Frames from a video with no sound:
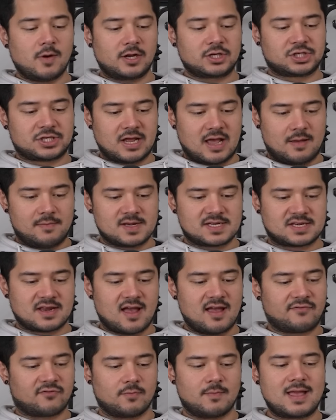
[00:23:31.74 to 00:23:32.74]
much to
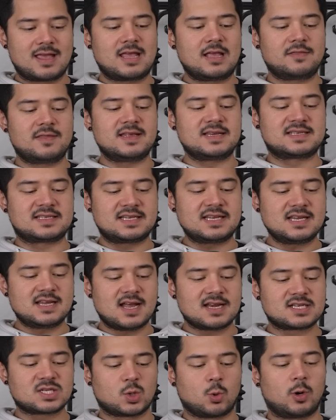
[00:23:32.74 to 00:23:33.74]
MSI for making these
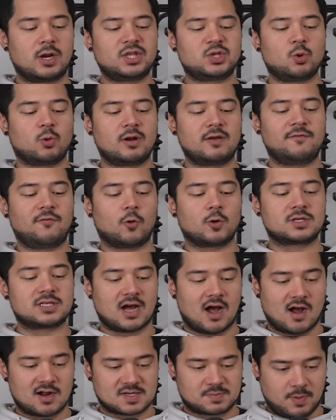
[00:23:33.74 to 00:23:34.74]
CES 2024
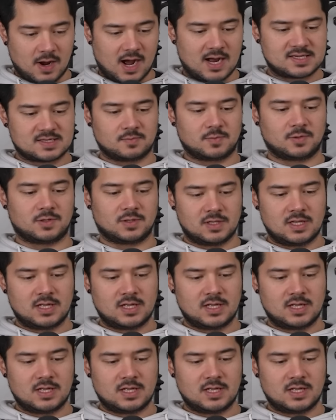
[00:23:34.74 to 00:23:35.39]
talks possible.